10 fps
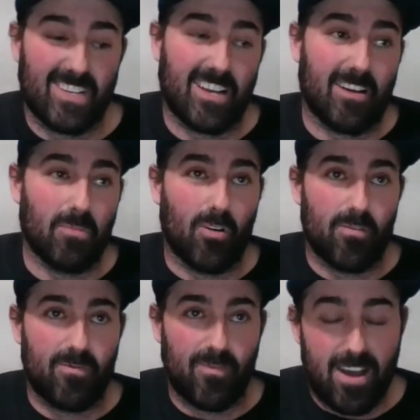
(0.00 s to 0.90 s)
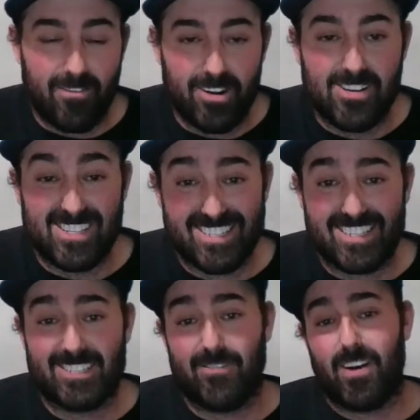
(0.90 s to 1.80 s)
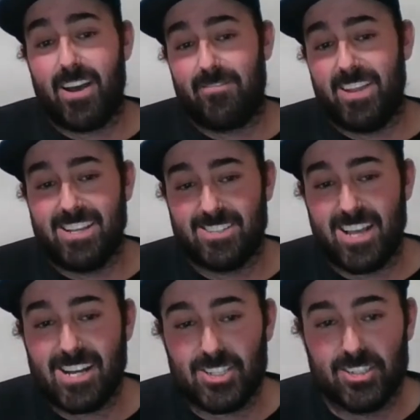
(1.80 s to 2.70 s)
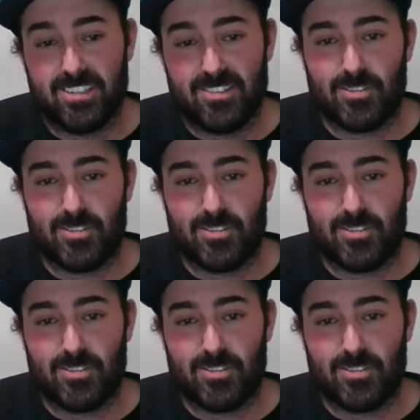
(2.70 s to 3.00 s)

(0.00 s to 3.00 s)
about 565 days actually.